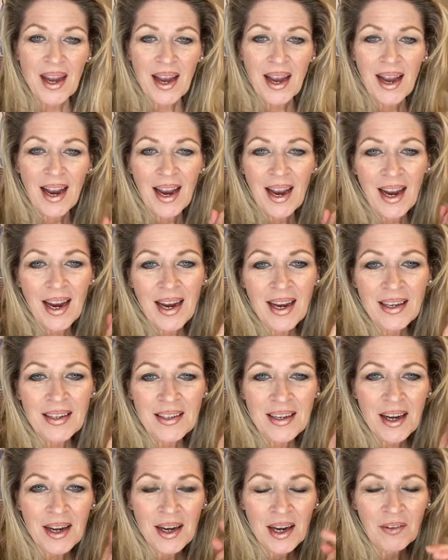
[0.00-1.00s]
And
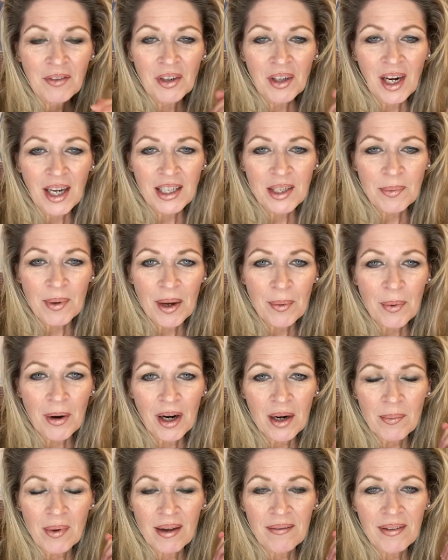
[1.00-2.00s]
if you'd like to be a part of
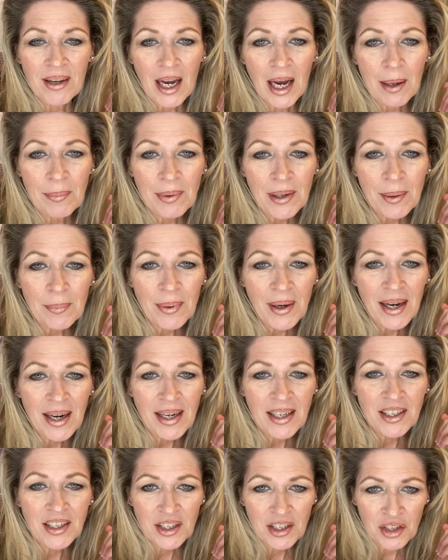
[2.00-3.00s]
my VIP
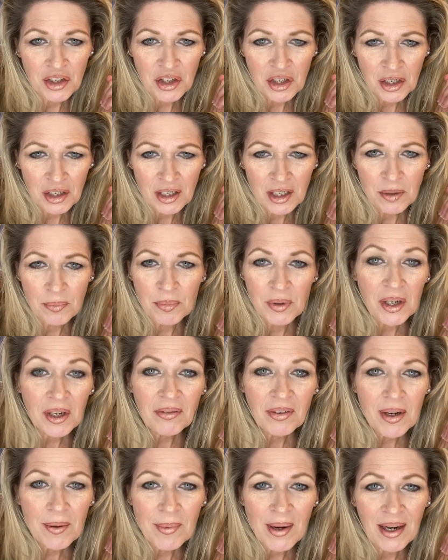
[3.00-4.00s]
page, it's Jill's
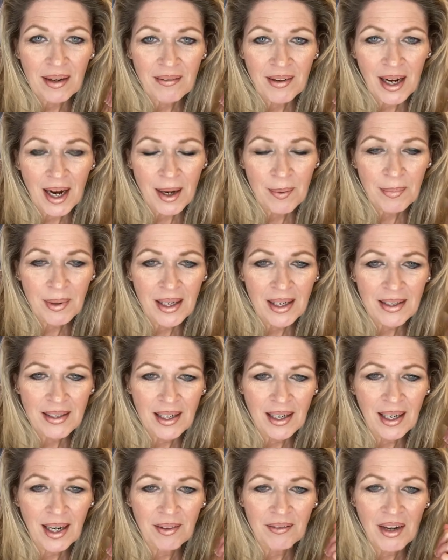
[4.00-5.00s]
Beautifully Made VIPs. I'd
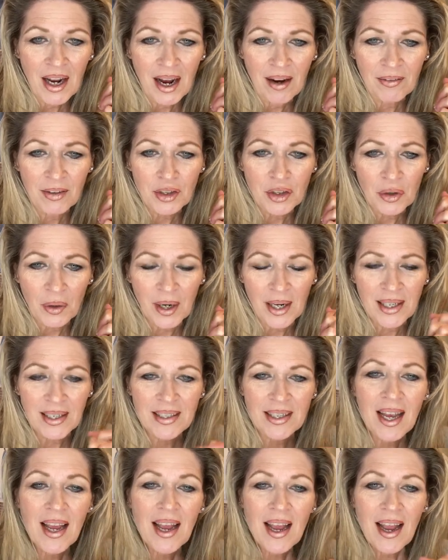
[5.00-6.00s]
love to have you join us.
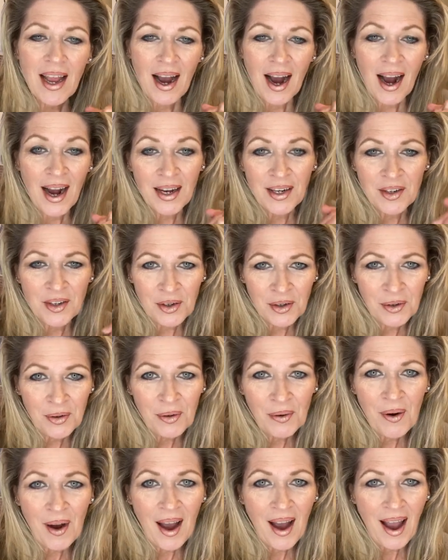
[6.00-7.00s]
I
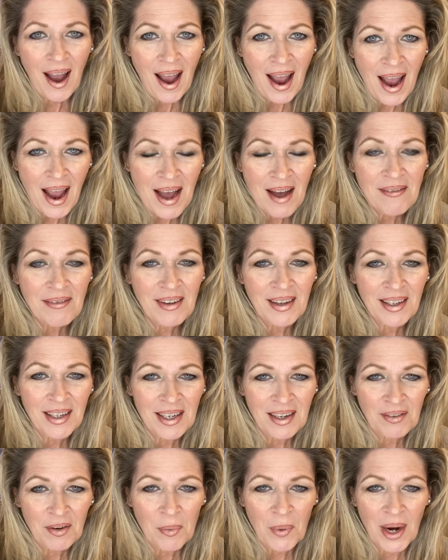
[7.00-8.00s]
do have
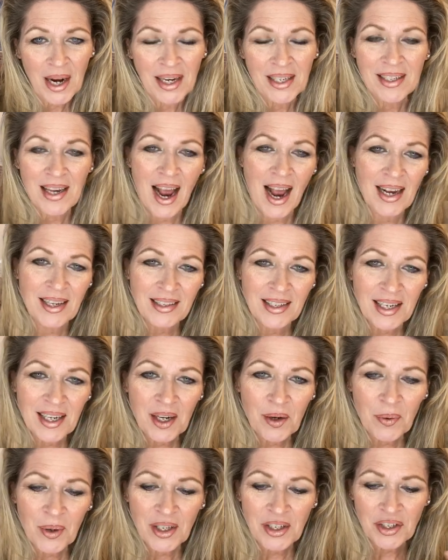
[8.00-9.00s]
giveaways. Ask any
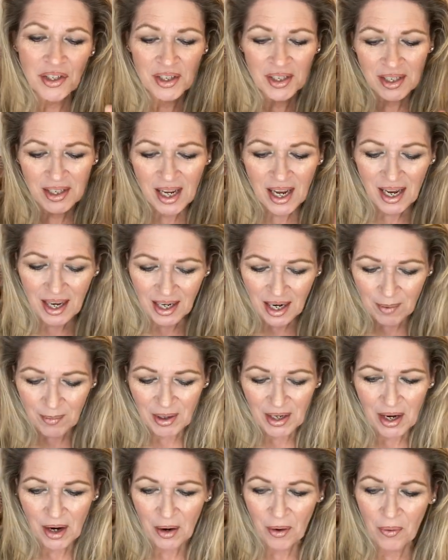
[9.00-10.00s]
questions. Let me
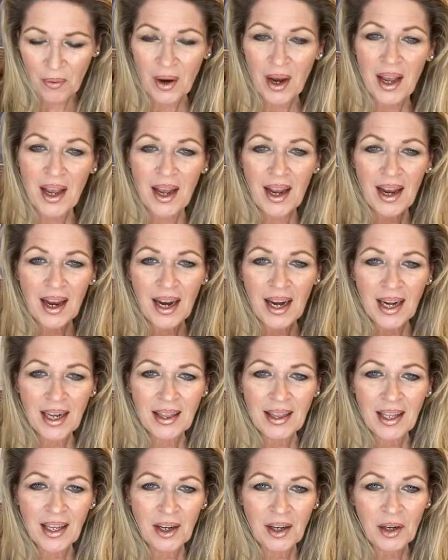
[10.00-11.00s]
know
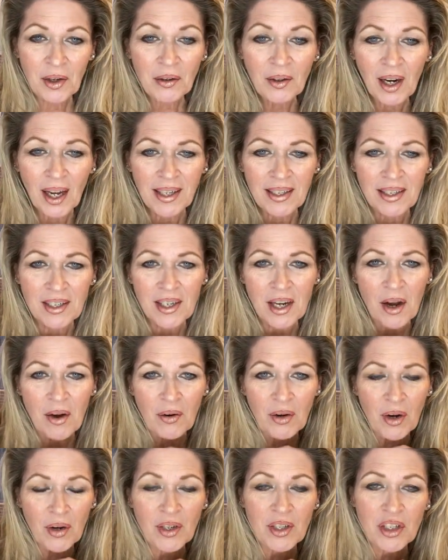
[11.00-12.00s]
anything you'd like to know.
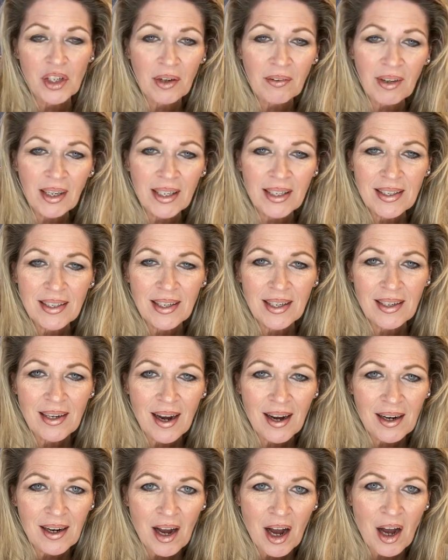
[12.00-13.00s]
Go to
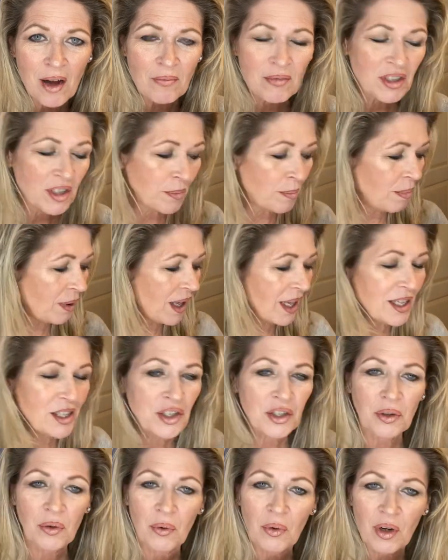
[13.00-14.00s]
jillvalencia.com to place
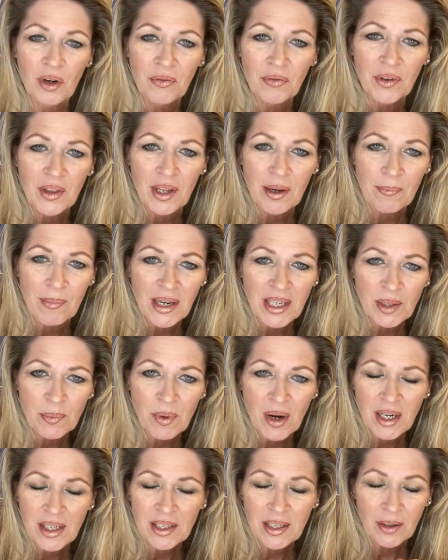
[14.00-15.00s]
your order for the
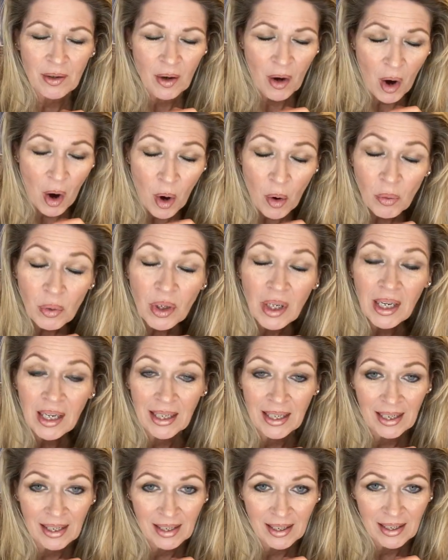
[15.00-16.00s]
AmazeBox. There are
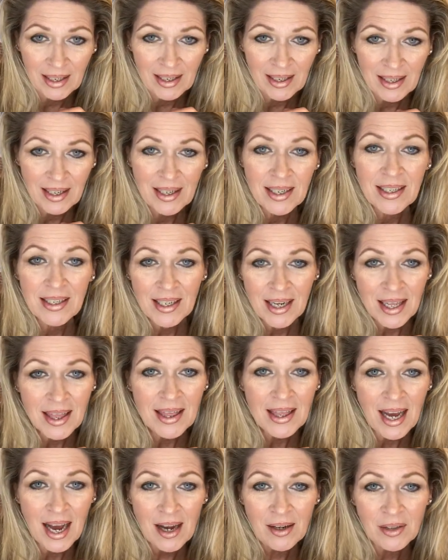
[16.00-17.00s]
only
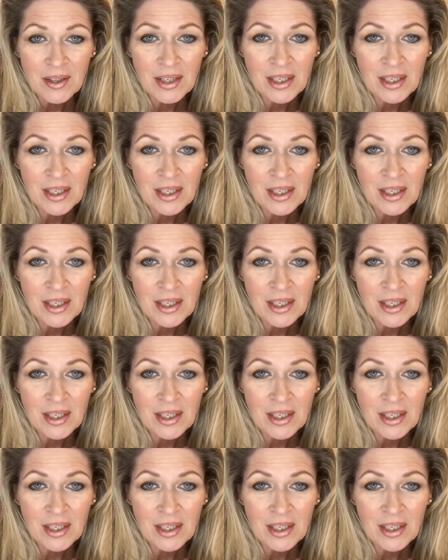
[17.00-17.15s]
10,000